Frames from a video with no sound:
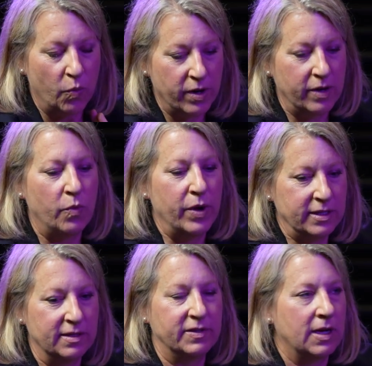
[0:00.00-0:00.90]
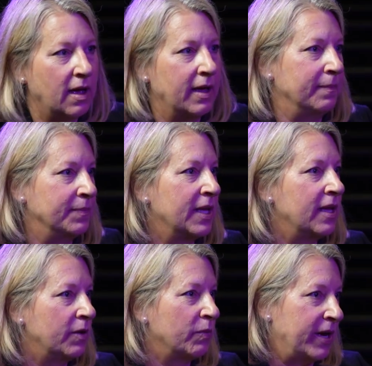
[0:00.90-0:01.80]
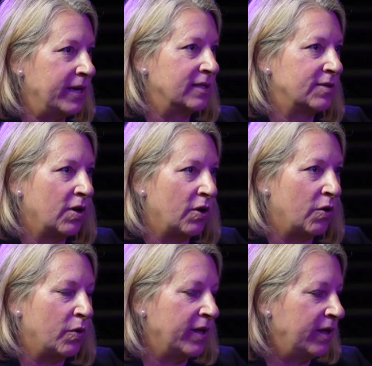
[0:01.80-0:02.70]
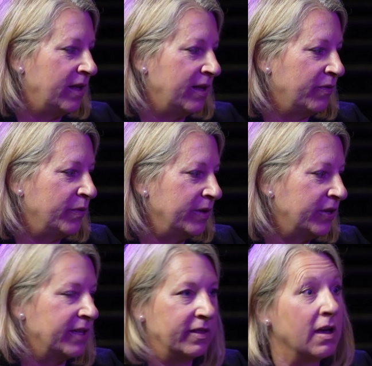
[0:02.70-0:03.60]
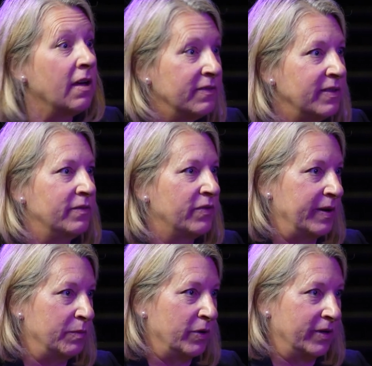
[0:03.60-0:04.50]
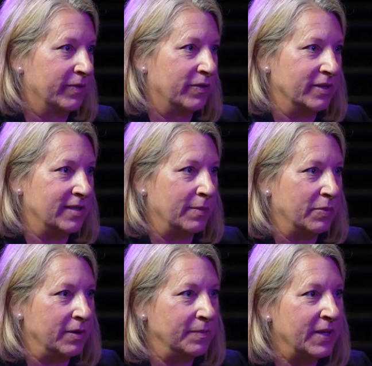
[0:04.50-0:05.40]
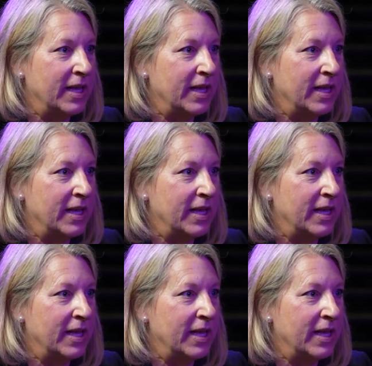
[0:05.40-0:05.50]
what a waste of time, right? So if we look at the Kahneman framework, for example,